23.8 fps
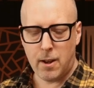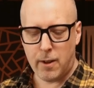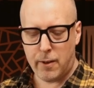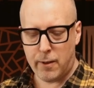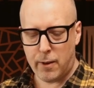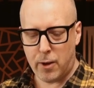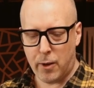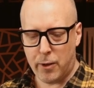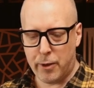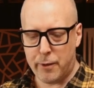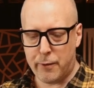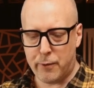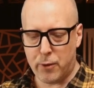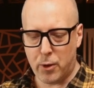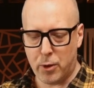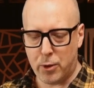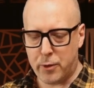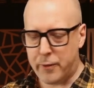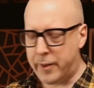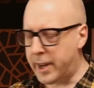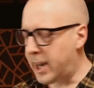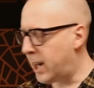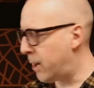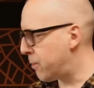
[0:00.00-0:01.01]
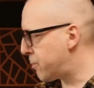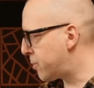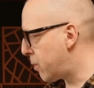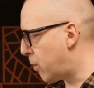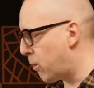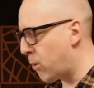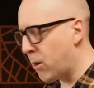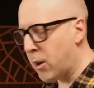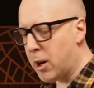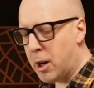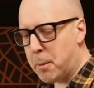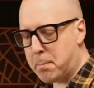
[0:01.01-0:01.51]
on the front of house
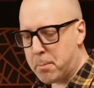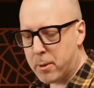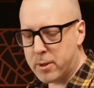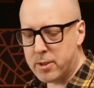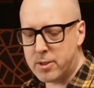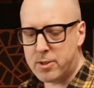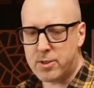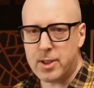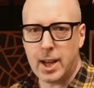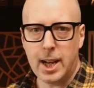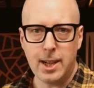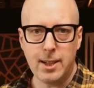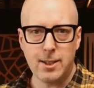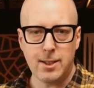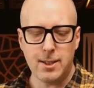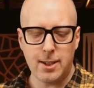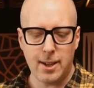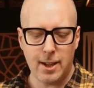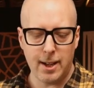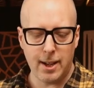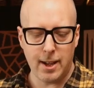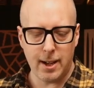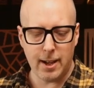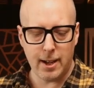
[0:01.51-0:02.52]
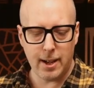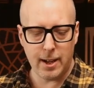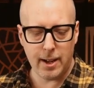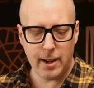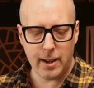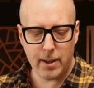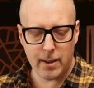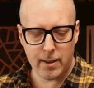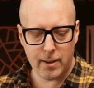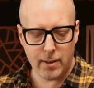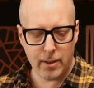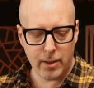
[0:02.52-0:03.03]
or up on the stage. Uh,
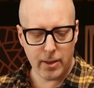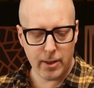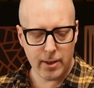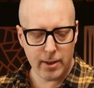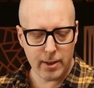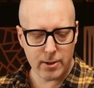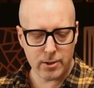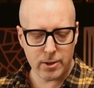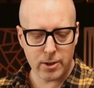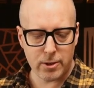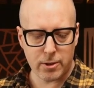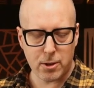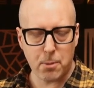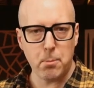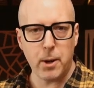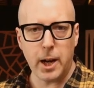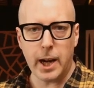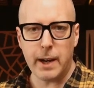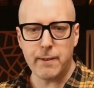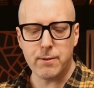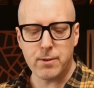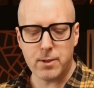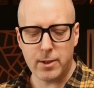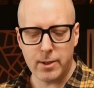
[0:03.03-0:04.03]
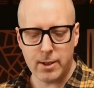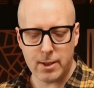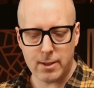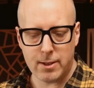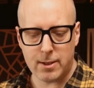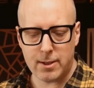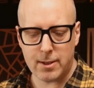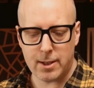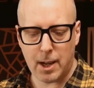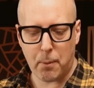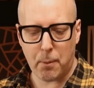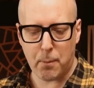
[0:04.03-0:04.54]
the system behaves the
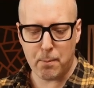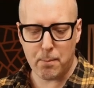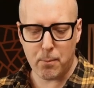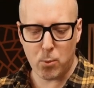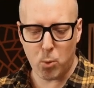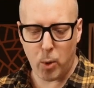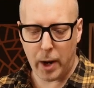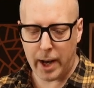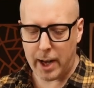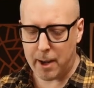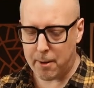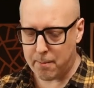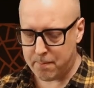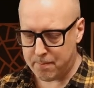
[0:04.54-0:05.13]
same way.